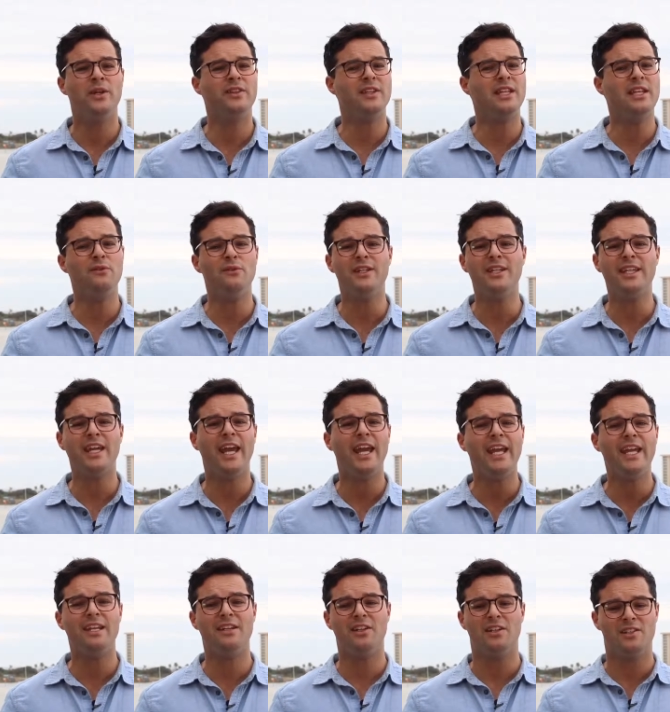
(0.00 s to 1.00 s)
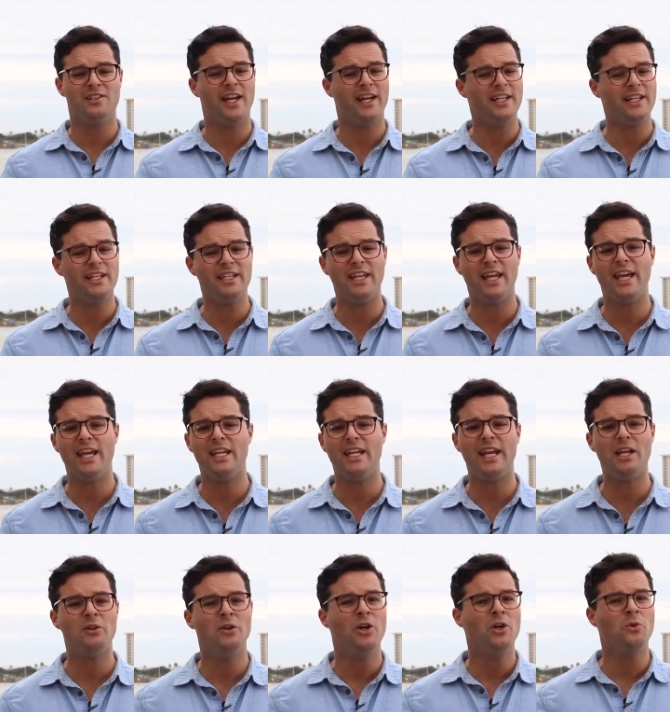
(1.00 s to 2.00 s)
with even Cain, telling
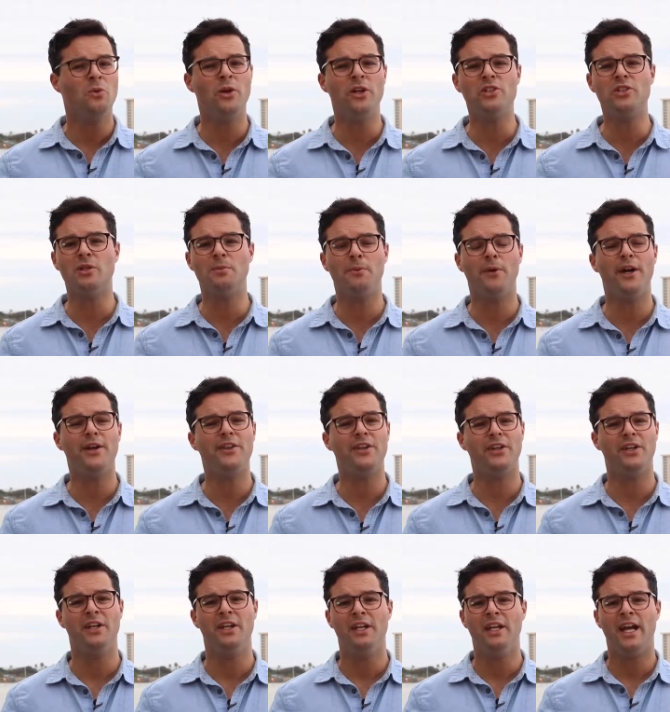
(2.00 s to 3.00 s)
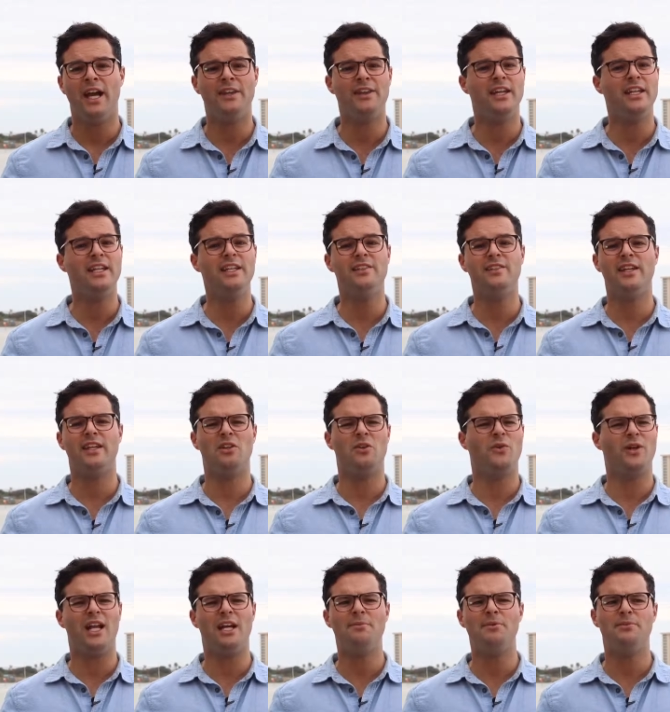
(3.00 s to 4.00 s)
Cain, hey, where's your brother? And then he
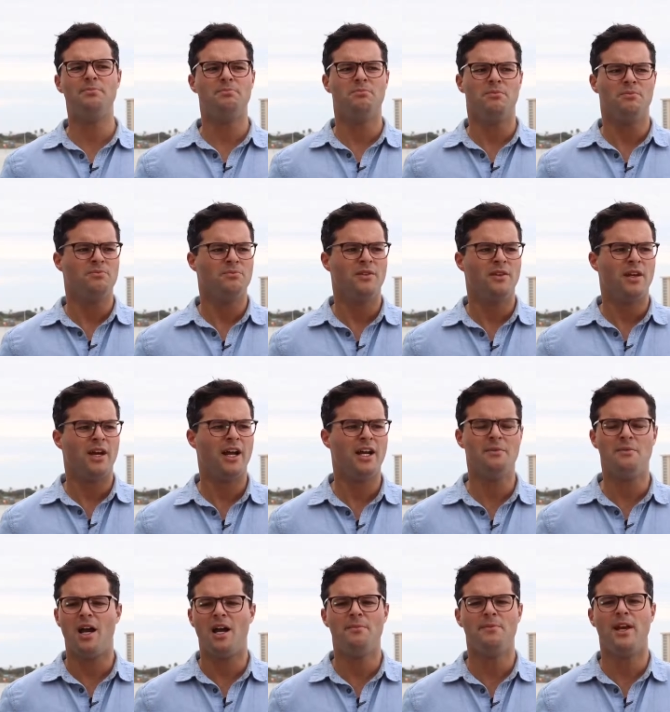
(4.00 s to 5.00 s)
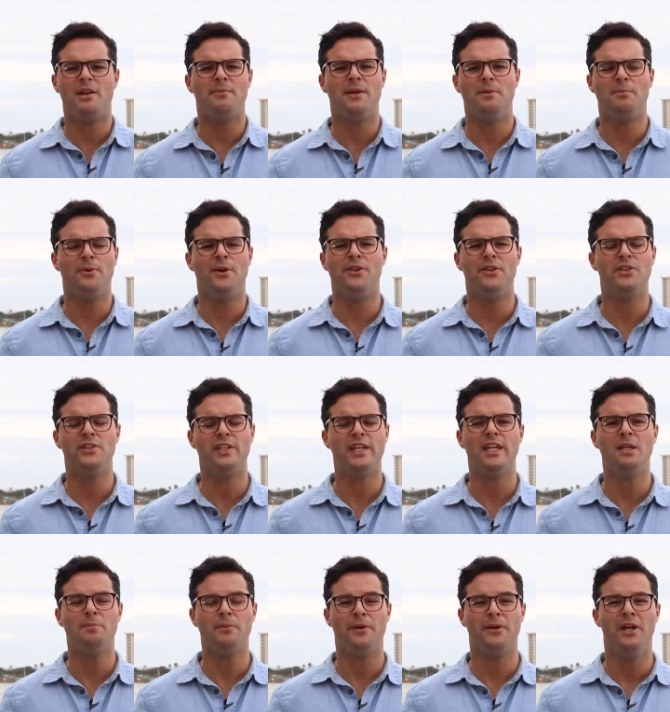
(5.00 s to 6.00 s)
said, well, I'm, I'm, I'm not my
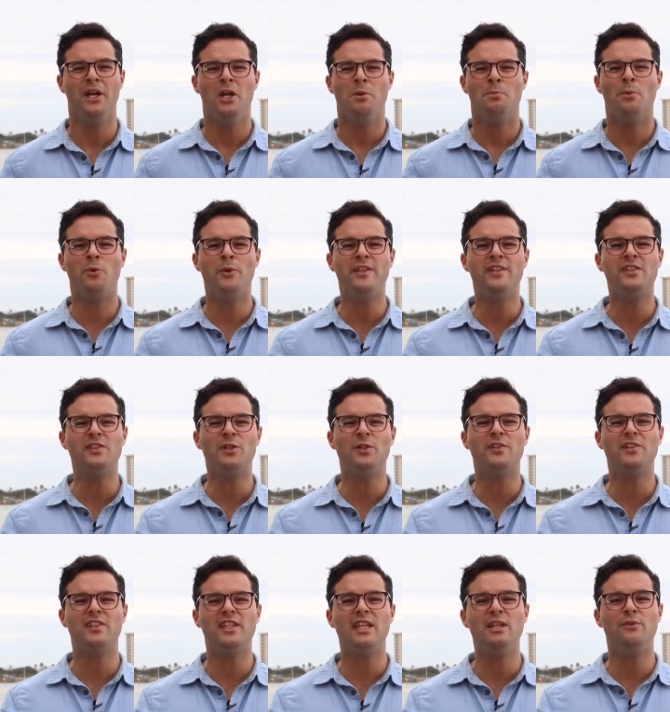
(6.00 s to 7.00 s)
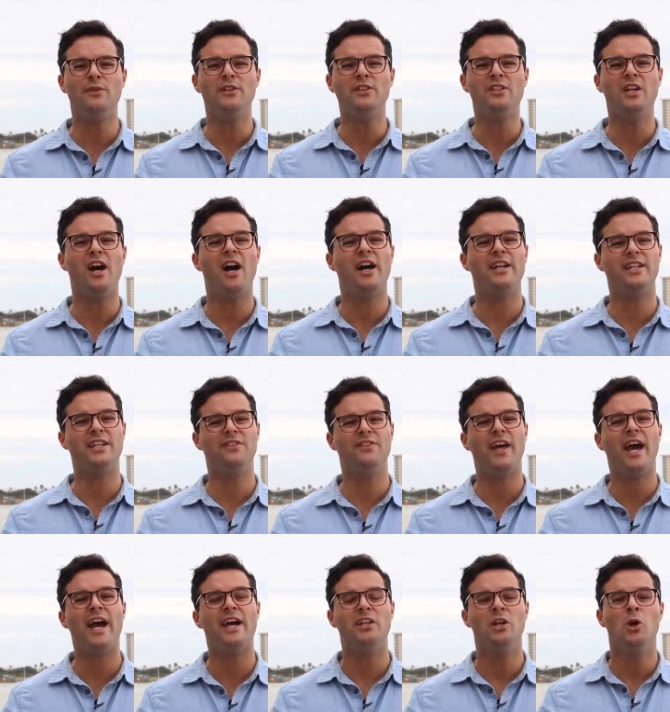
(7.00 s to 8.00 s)
brother's keeper. But we still see even God
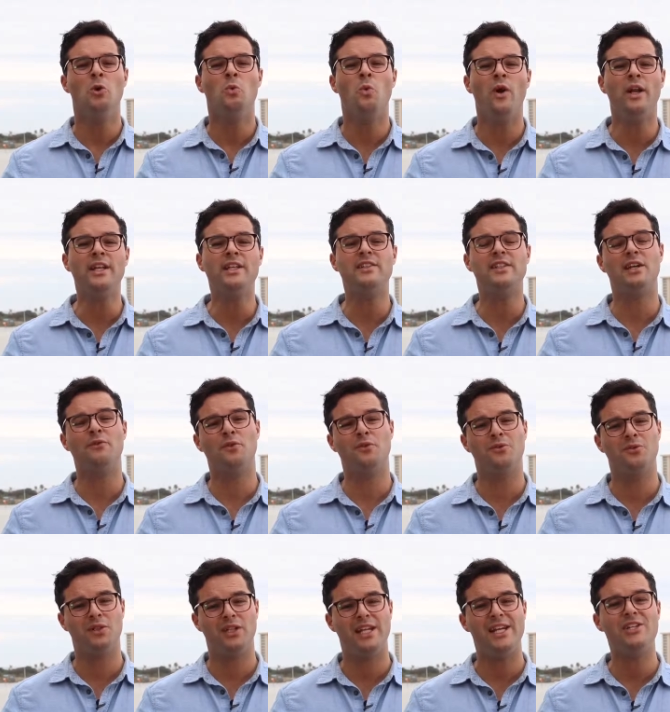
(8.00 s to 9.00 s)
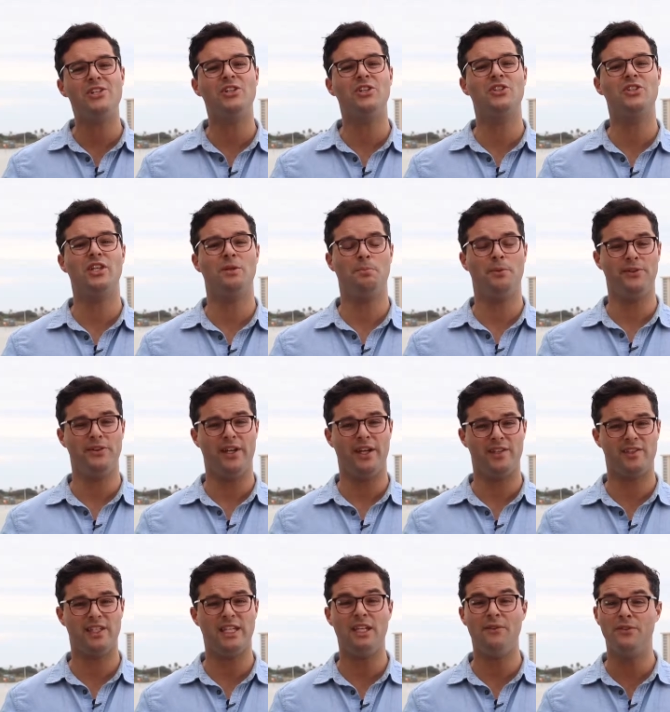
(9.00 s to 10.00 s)
in that wanting to have a relationship
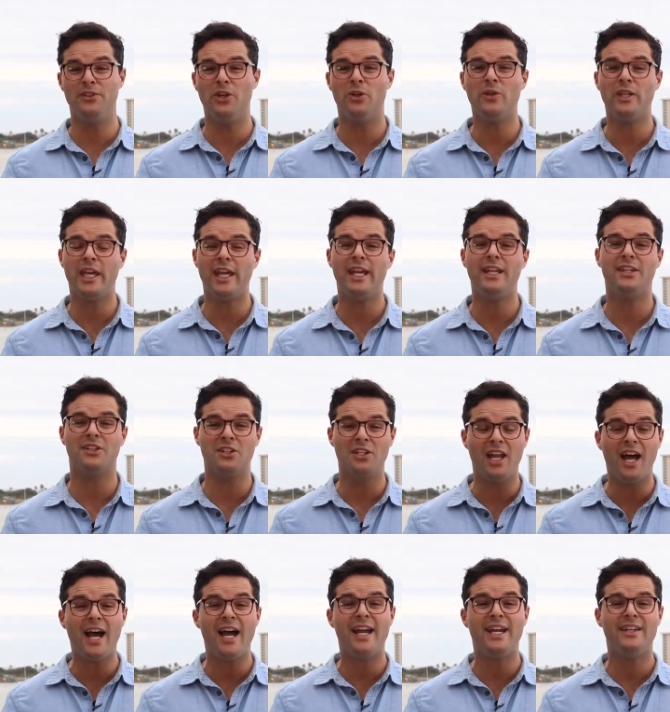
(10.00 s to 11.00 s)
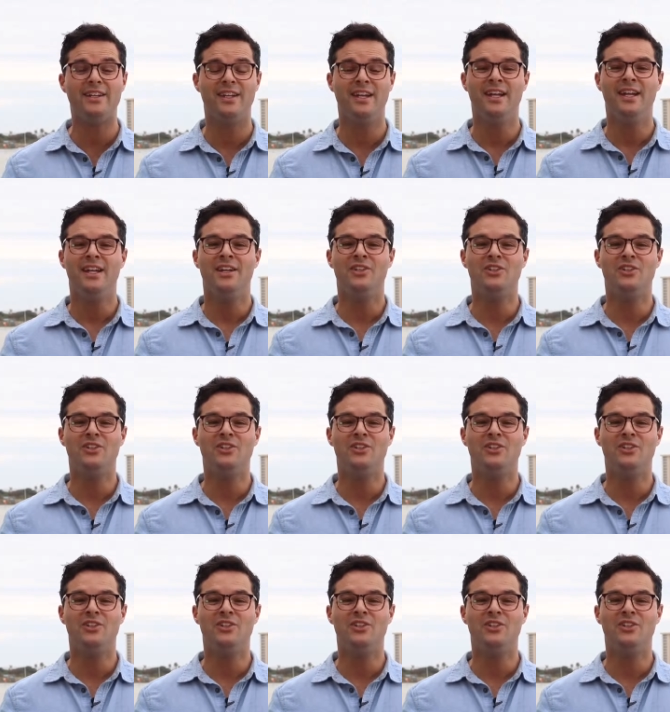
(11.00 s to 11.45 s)
with us. Even though Cain had lied